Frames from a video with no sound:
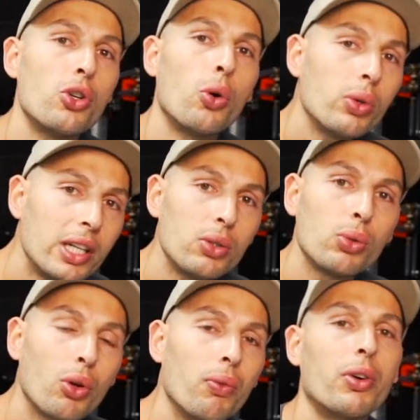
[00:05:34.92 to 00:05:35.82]
no need to
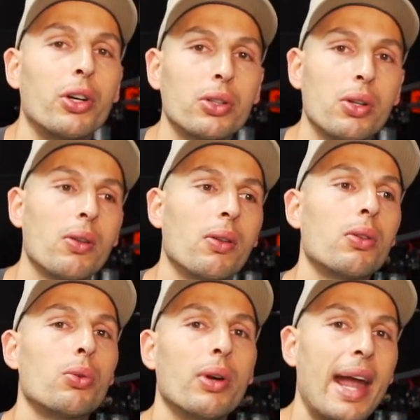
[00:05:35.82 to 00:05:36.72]
convert
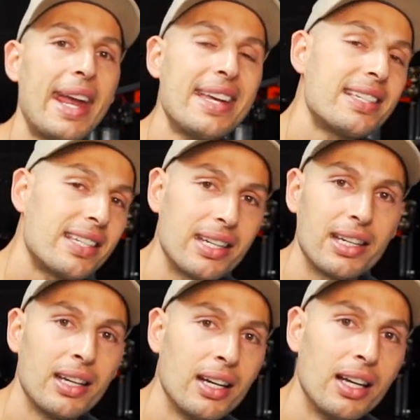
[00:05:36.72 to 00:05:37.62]
through
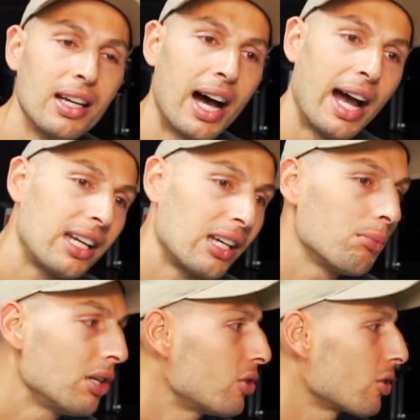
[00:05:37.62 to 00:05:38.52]
AC, I can
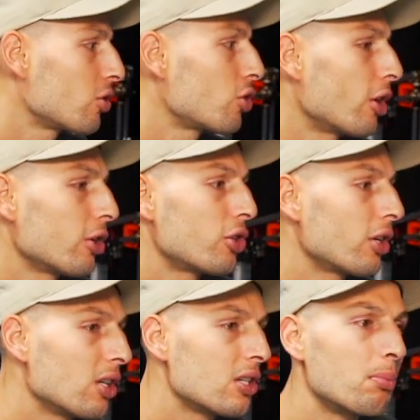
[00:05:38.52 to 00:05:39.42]
be just charging this